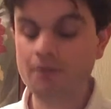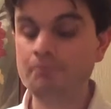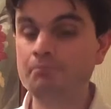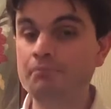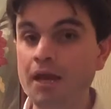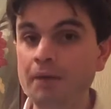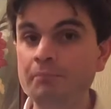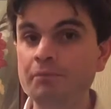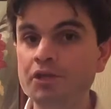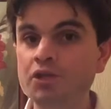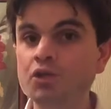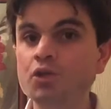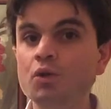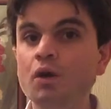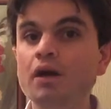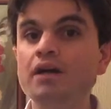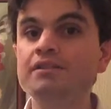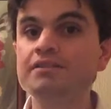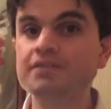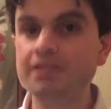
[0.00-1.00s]
Maybe
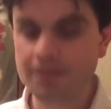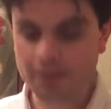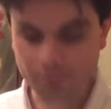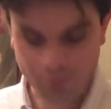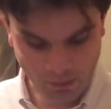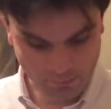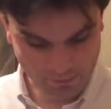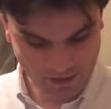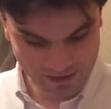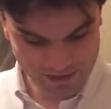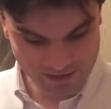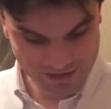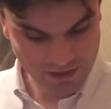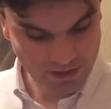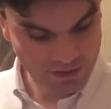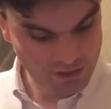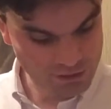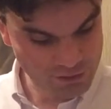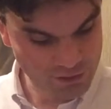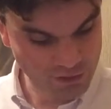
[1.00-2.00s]
UN diplomats
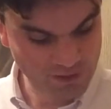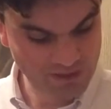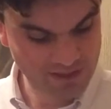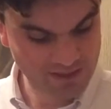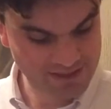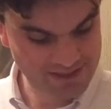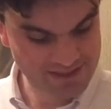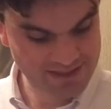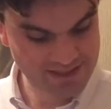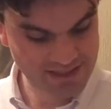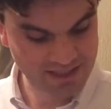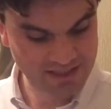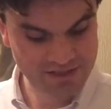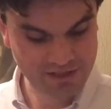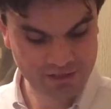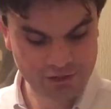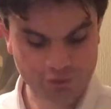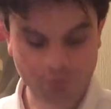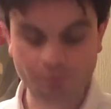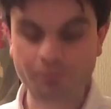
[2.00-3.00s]
took this
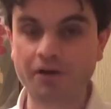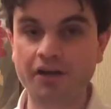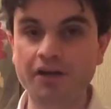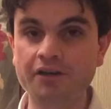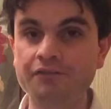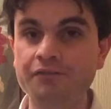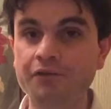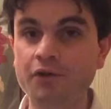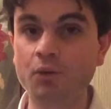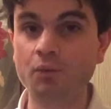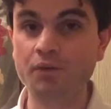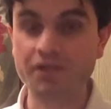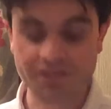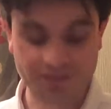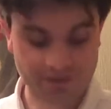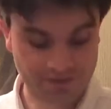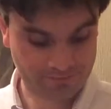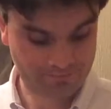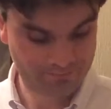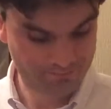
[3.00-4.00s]
Sunday to pray for
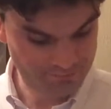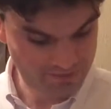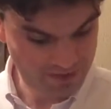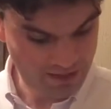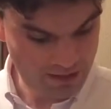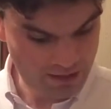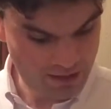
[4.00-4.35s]
wisdom.